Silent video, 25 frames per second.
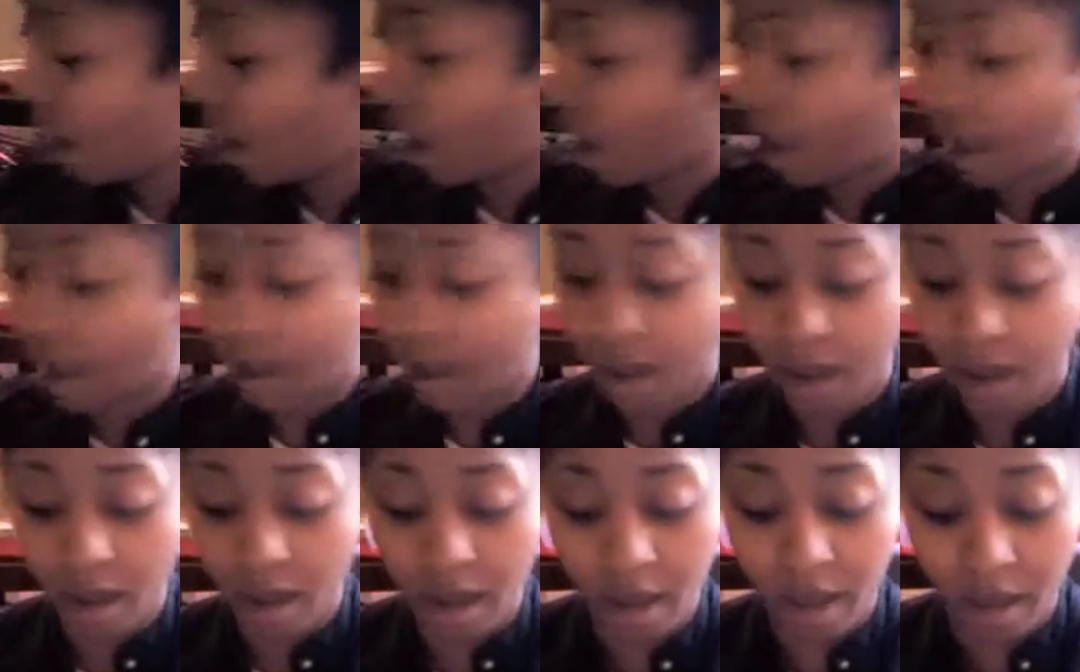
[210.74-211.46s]
I
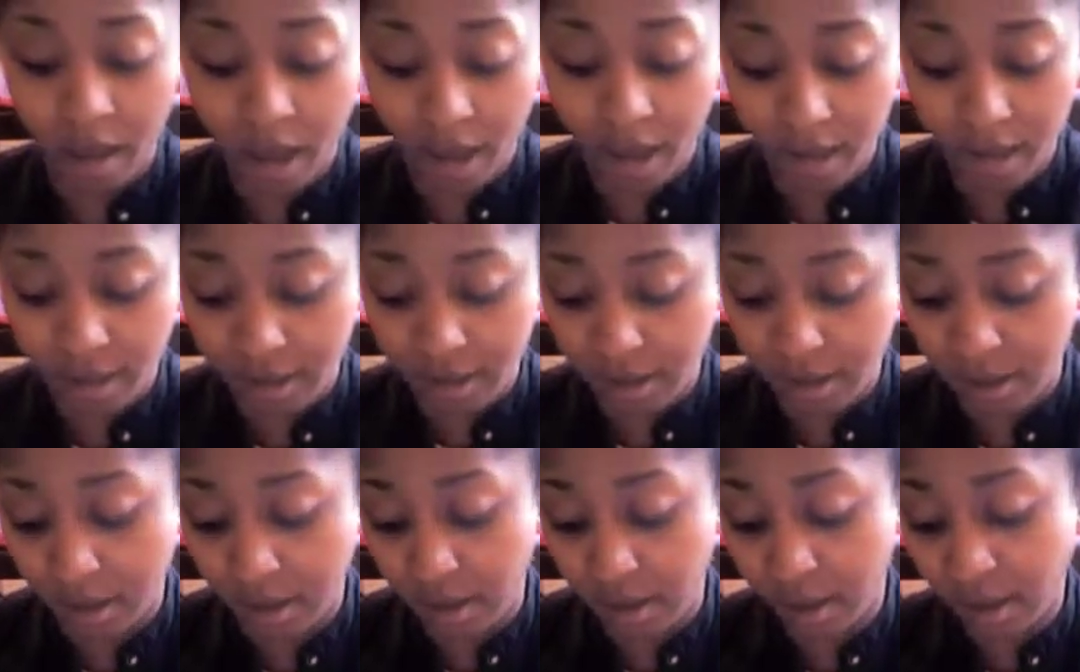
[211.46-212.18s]
got
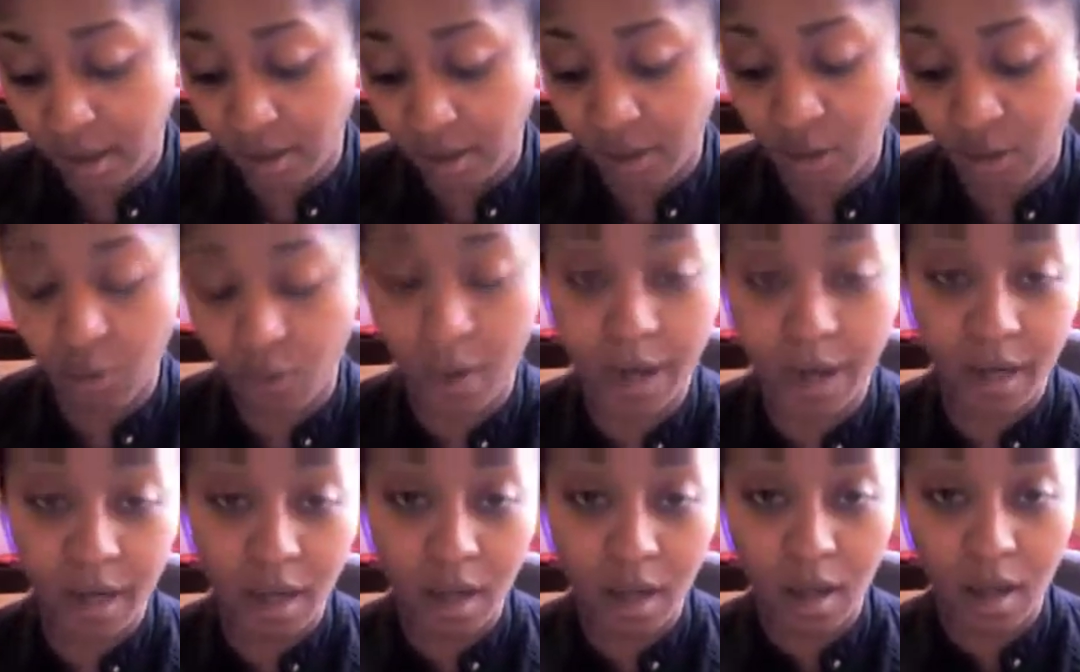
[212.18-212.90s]
the
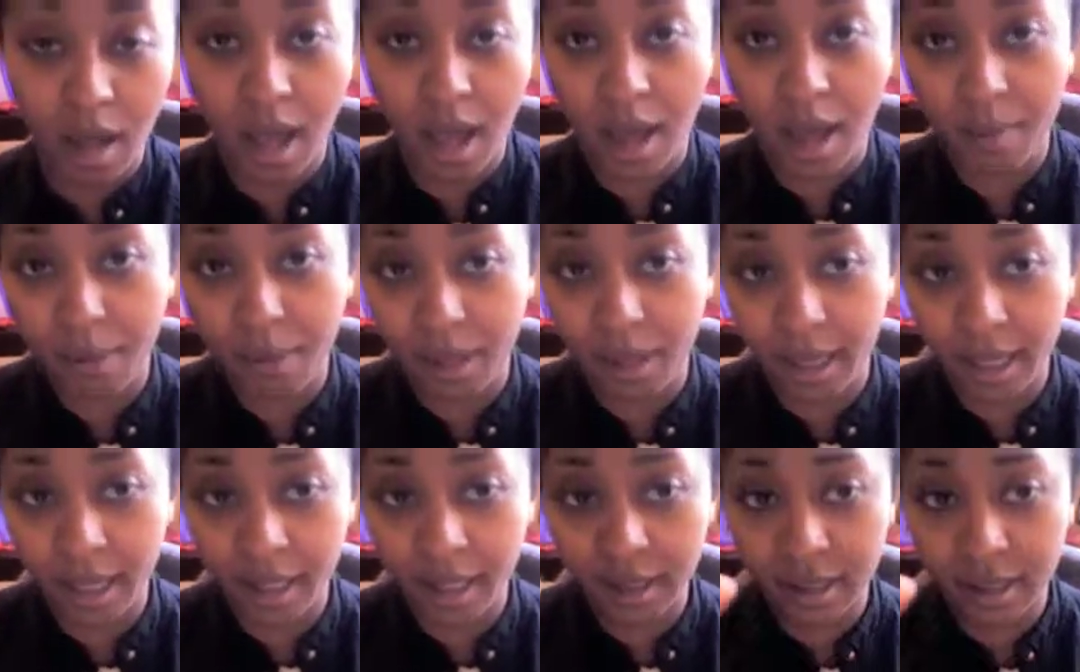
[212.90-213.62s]
retinol
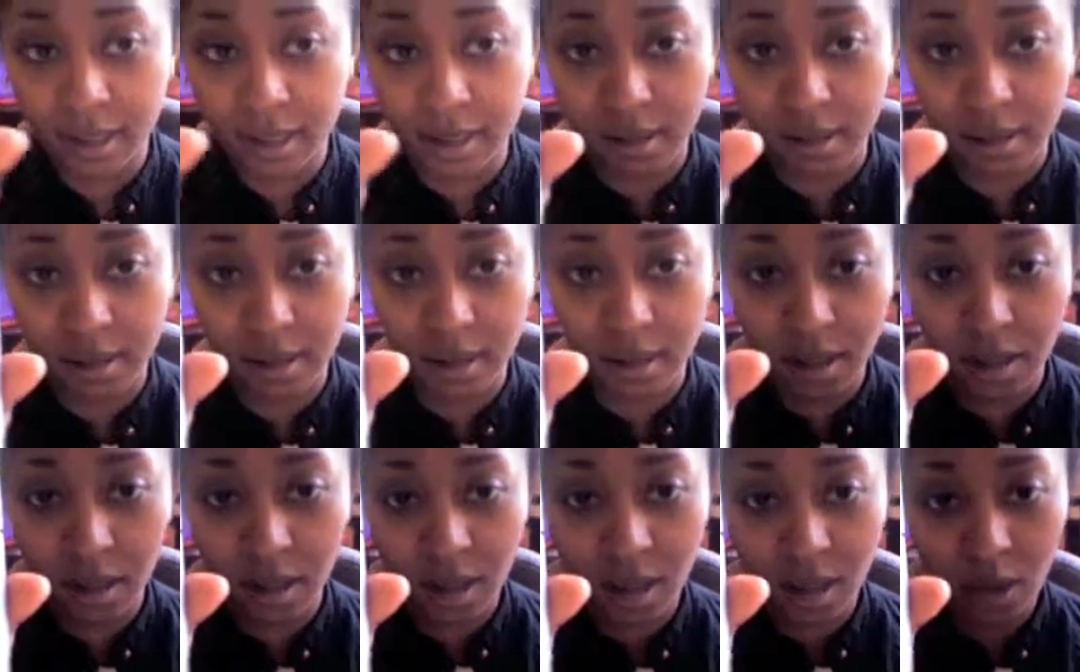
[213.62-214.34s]
complex,
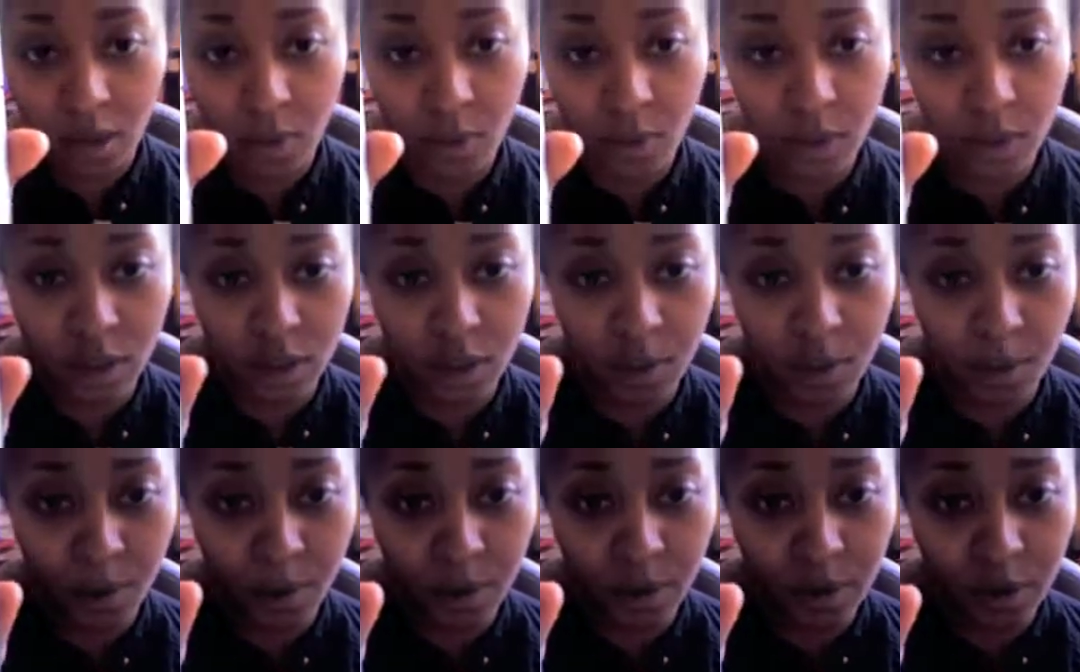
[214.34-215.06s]
which is
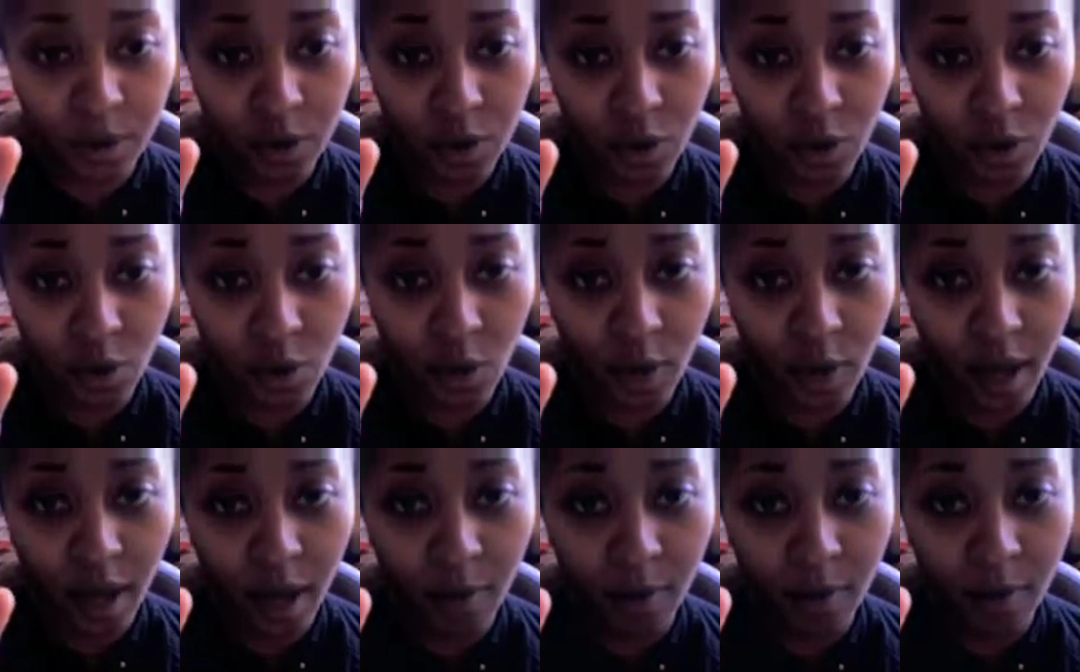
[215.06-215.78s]
supposed to
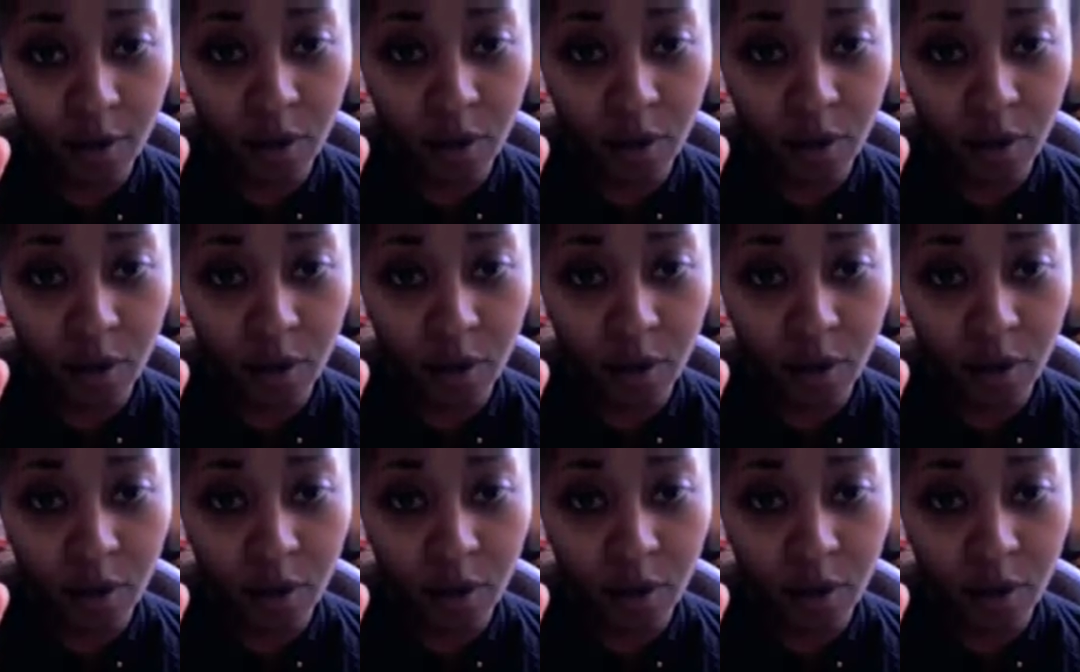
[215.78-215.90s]
help